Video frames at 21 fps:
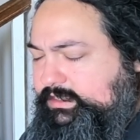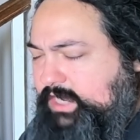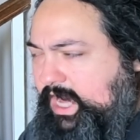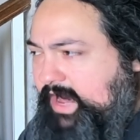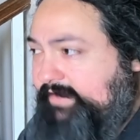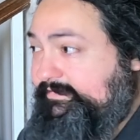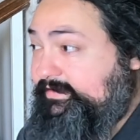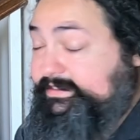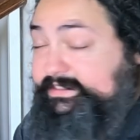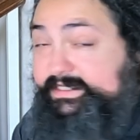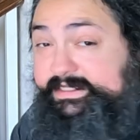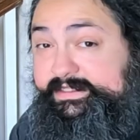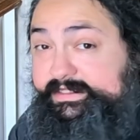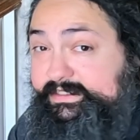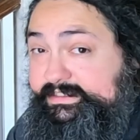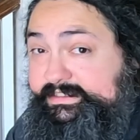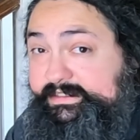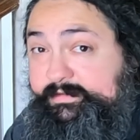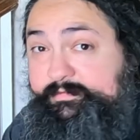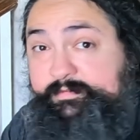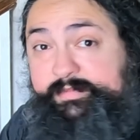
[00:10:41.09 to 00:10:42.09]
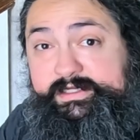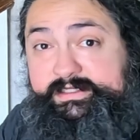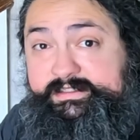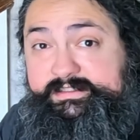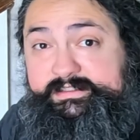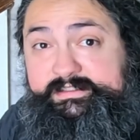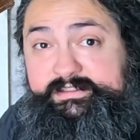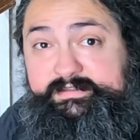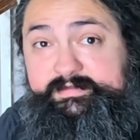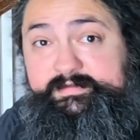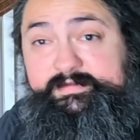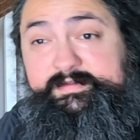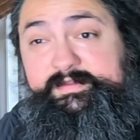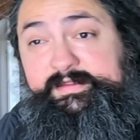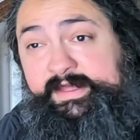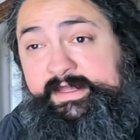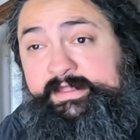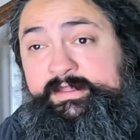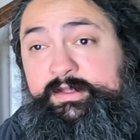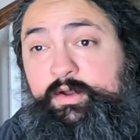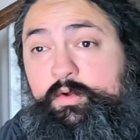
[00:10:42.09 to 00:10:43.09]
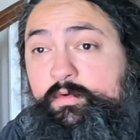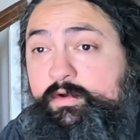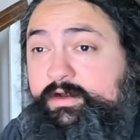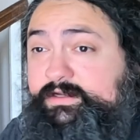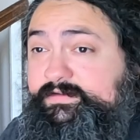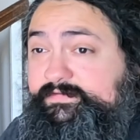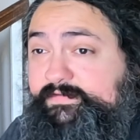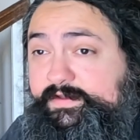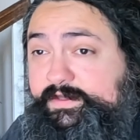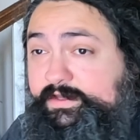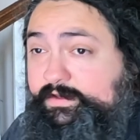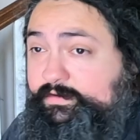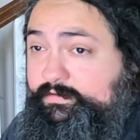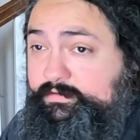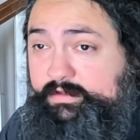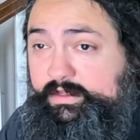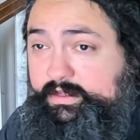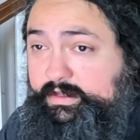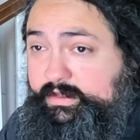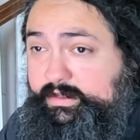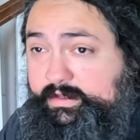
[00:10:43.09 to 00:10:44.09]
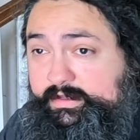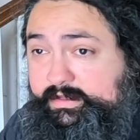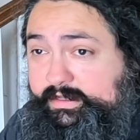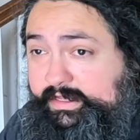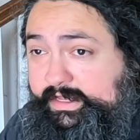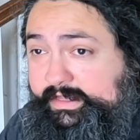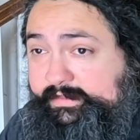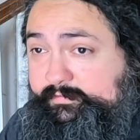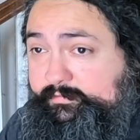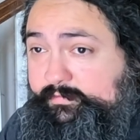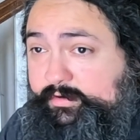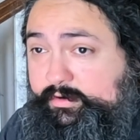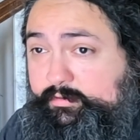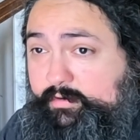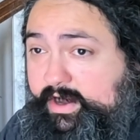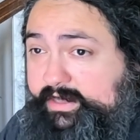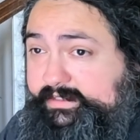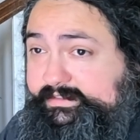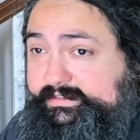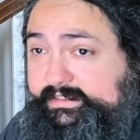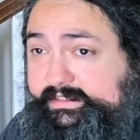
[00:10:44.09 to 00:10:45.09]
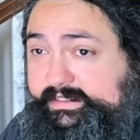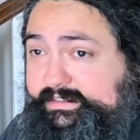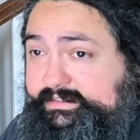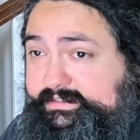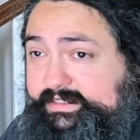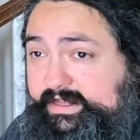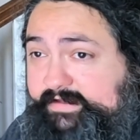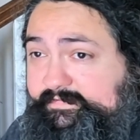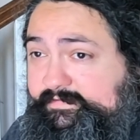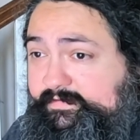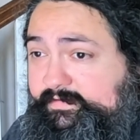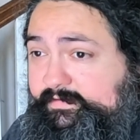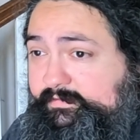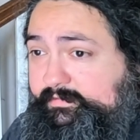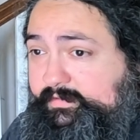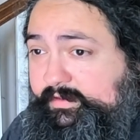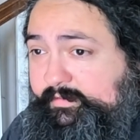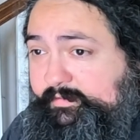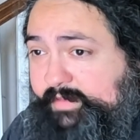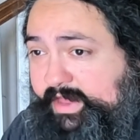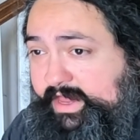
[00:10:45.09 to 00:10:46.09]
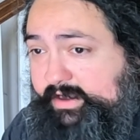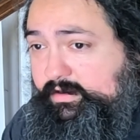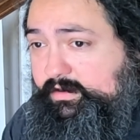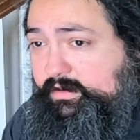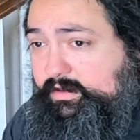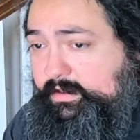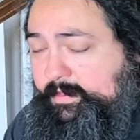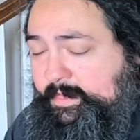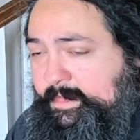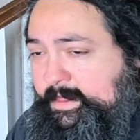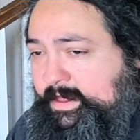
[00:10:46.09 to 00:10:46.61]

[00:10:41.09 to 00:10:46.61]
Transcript: Obviously, the simplest thing that works for you and requires the least effort, the better.